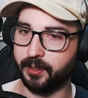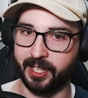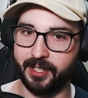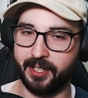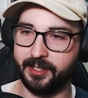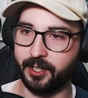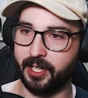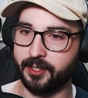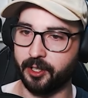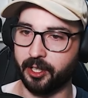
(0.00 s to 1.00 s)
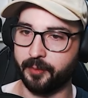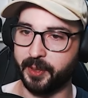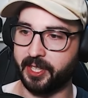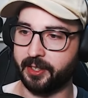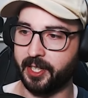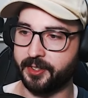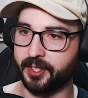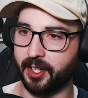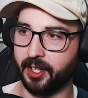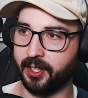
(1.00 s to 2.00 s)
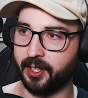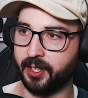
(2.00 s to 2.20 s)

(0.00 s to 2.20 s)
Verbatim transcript: He, he's he's good, but that that's a. Uh...